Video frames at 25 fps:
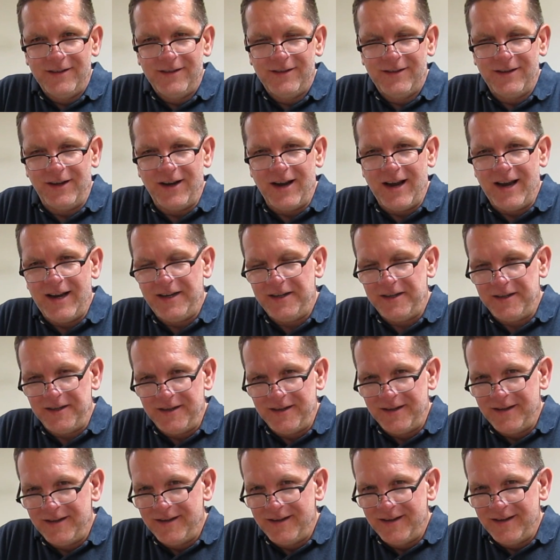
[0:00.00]
Tonight,
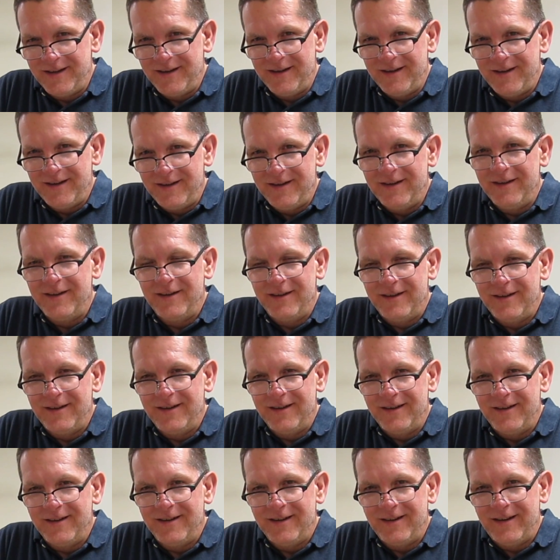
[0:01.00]

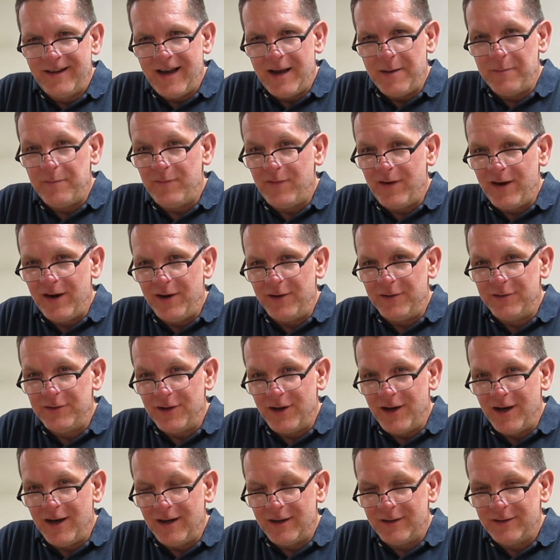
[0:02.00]
Campfire
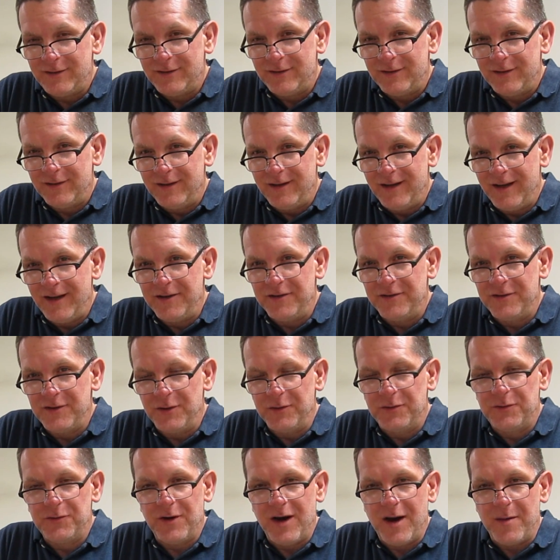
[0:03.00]
Talks,
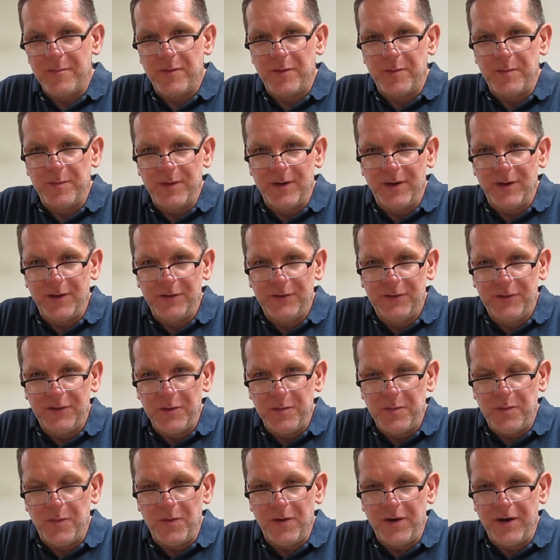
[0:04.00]
Enzo Trapper build
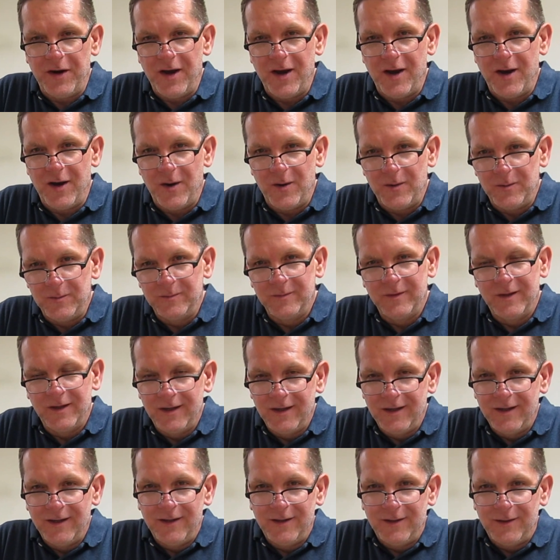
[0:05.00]
2.0.
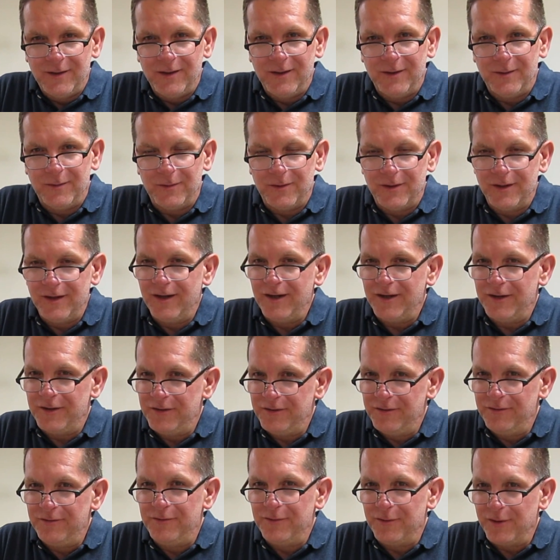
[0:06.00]
We're going to
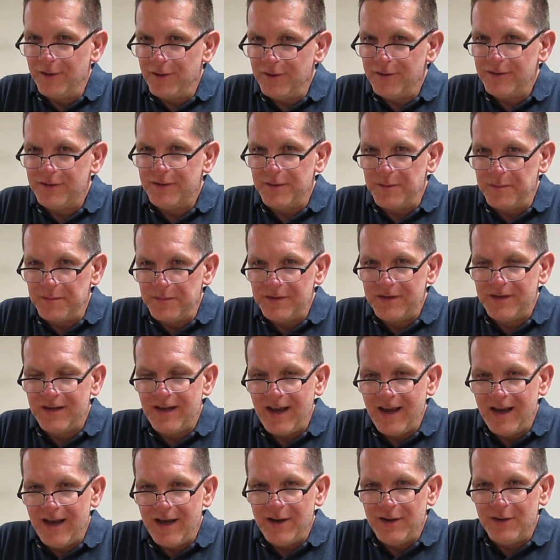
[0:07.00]
drill some
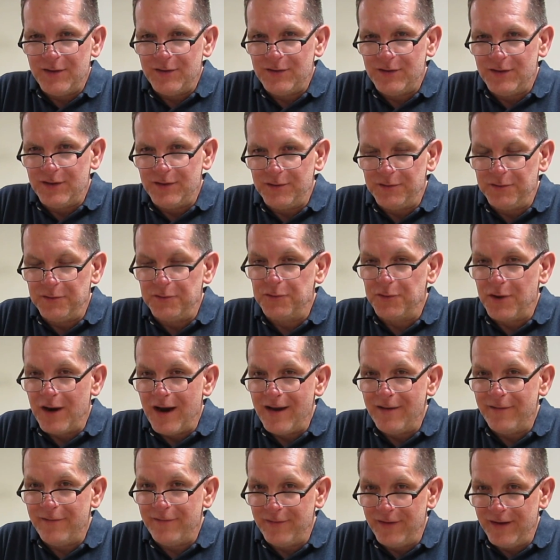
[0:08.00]
scales and
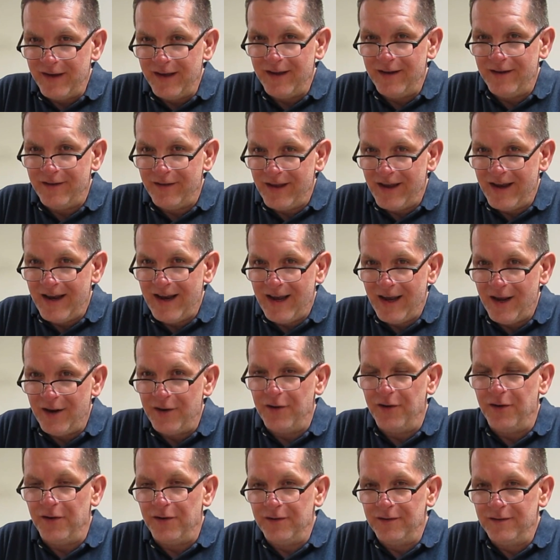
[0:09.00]
dry fit the
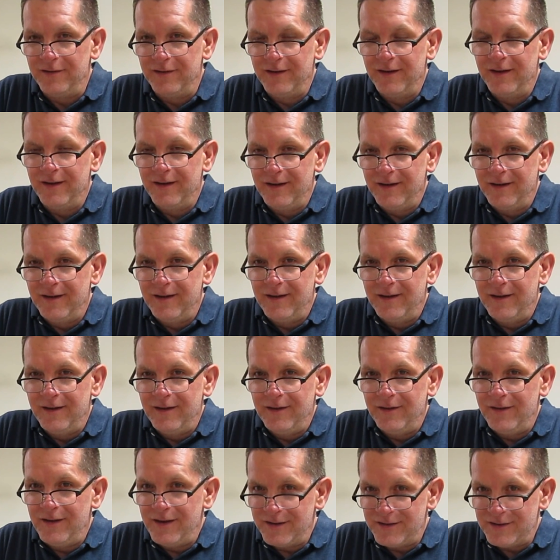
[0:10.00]
handle.
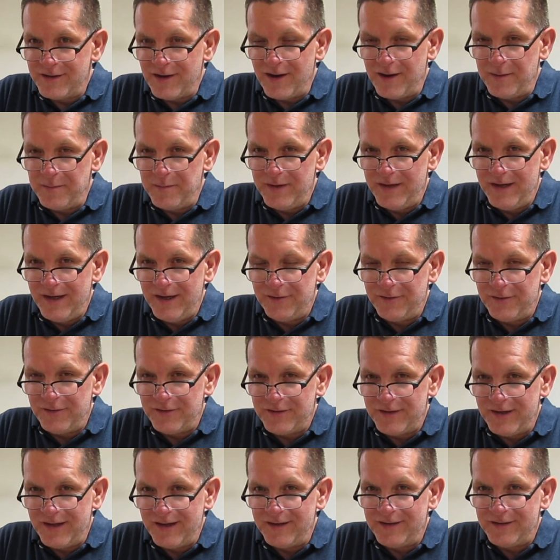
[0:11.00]
This ought to be
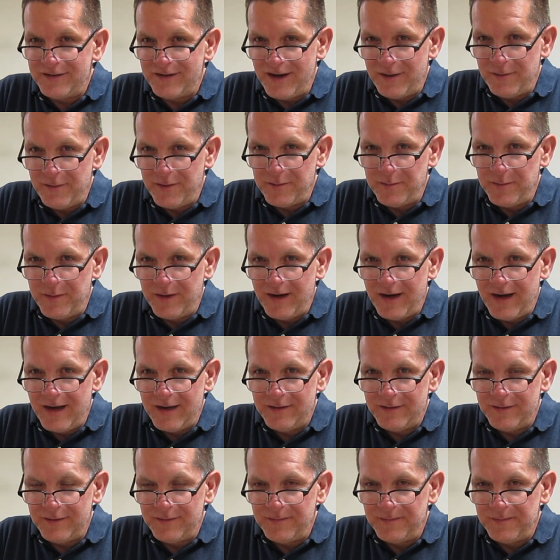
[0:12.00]
interesting. Stay with me,
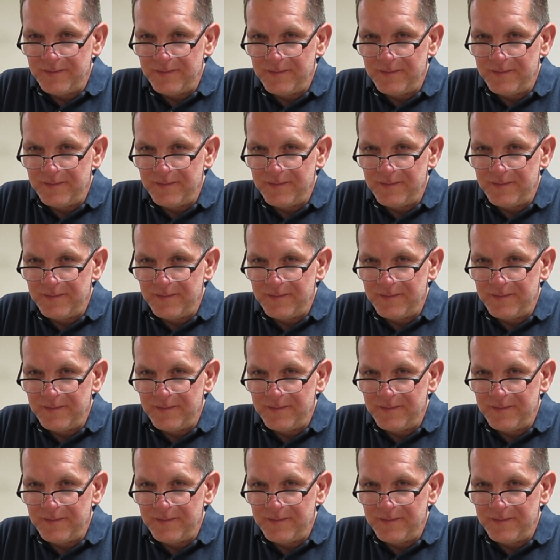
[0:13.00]
guys.